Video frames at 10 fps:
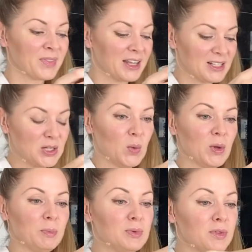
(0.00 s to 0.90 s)
So
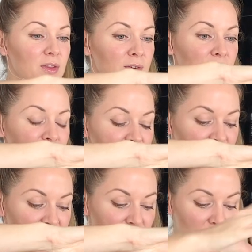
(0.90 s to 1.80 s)
we put the first
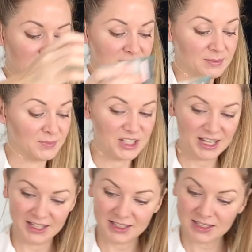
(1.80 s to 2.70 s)
our
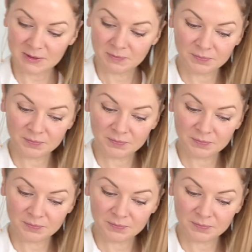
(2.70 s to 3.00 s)
dates,